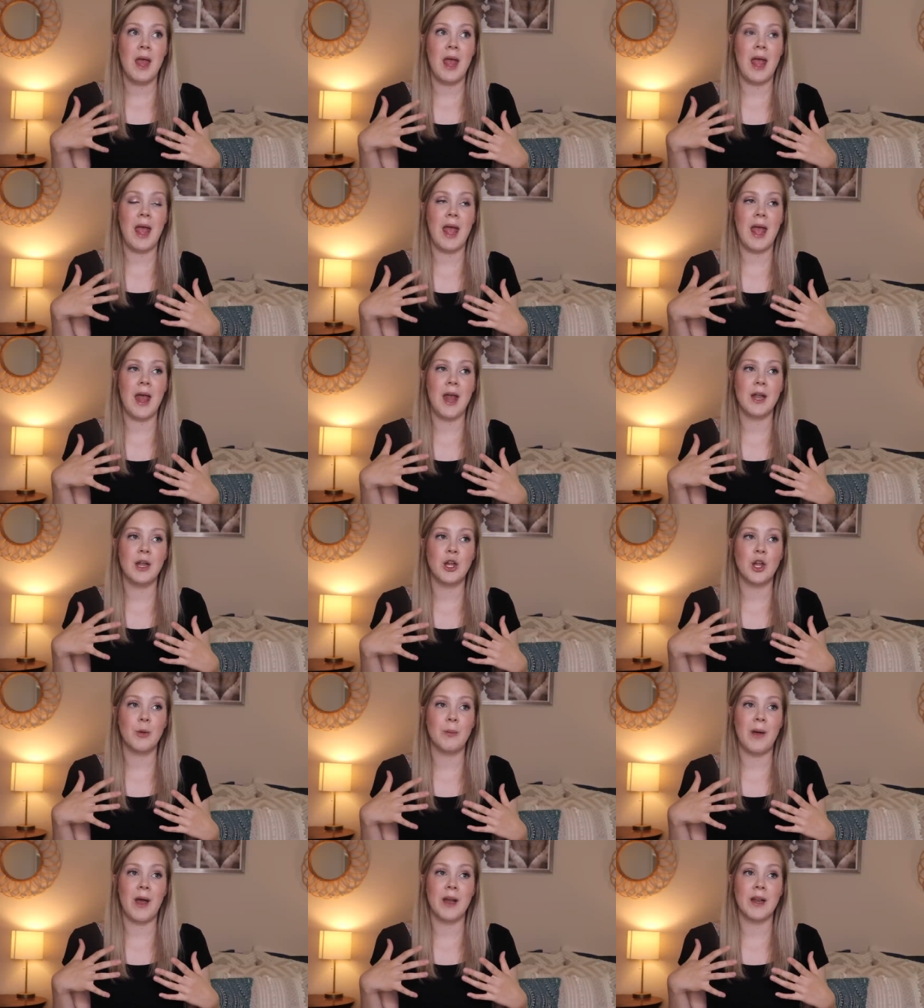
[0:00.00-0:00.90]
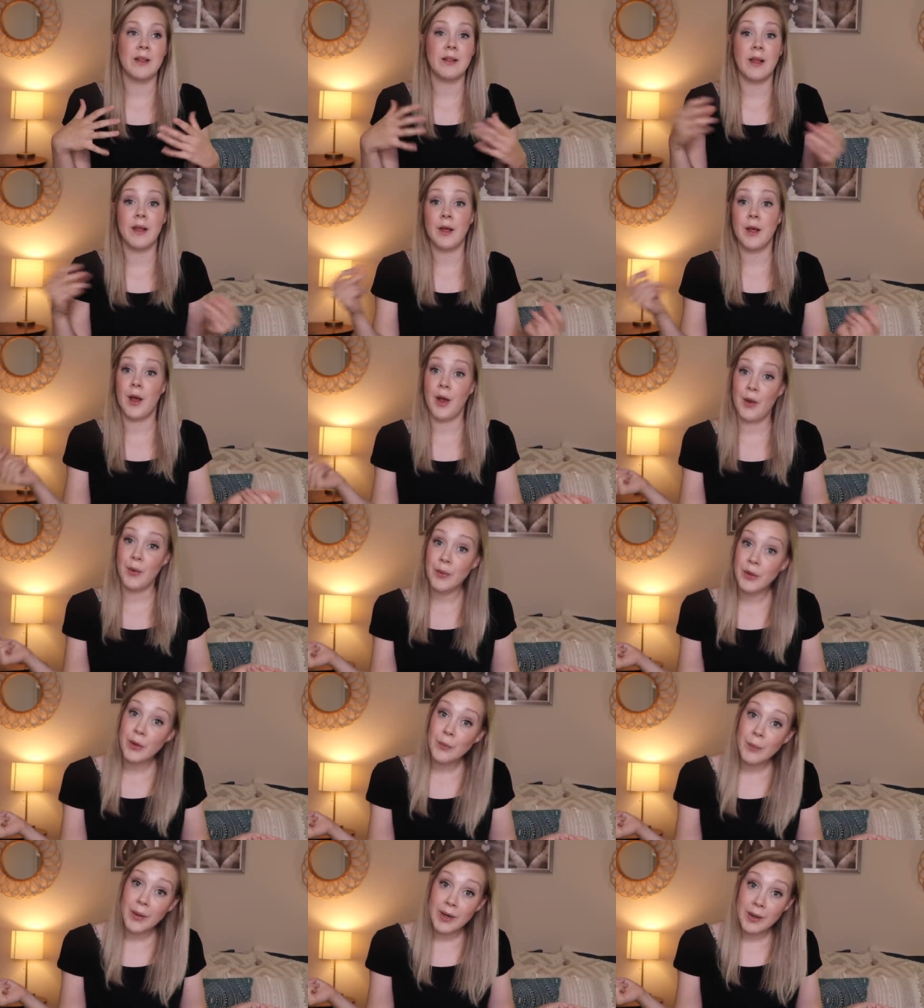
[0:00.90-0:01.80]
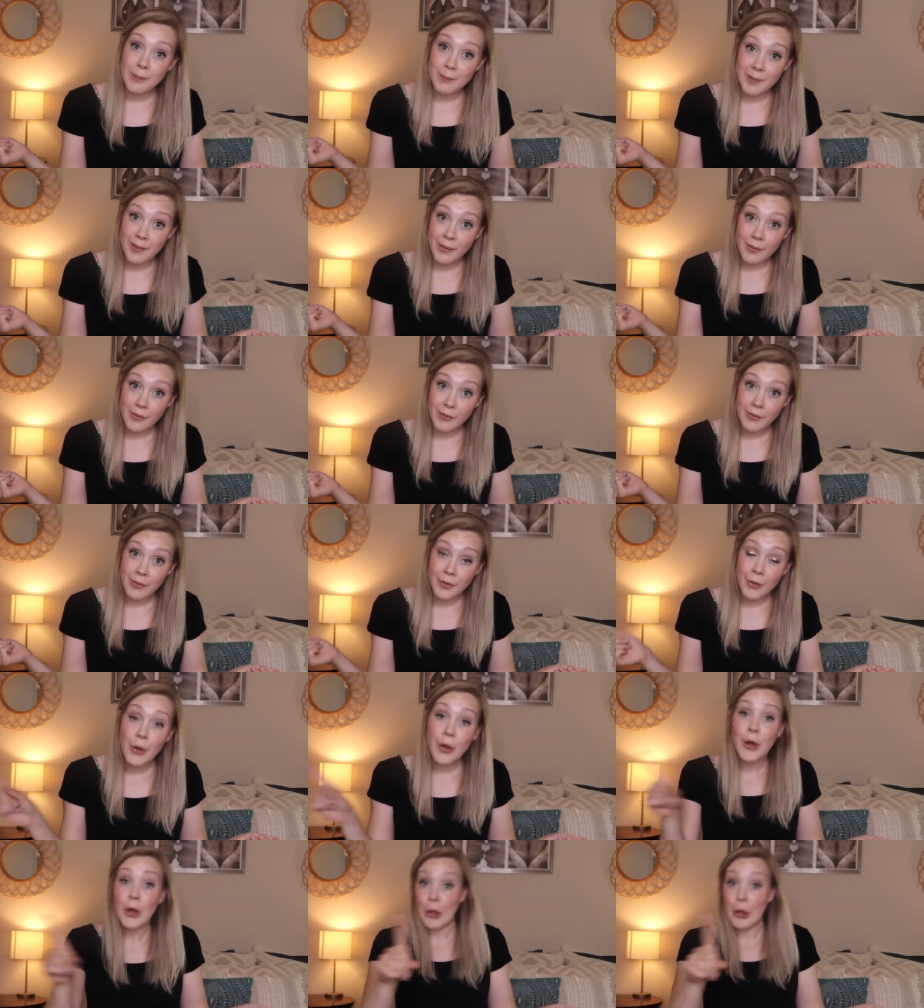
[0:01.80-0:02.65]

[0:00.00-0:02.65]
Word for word: and your body's like, oh, you want a milk?